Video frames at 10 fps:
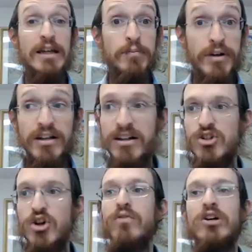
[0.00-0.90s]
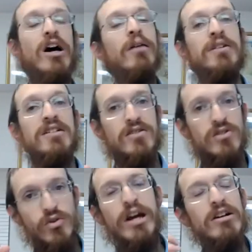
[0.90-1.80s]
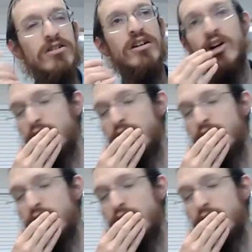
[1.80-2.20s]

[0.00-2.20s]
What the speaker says: ability to overcome these greater than our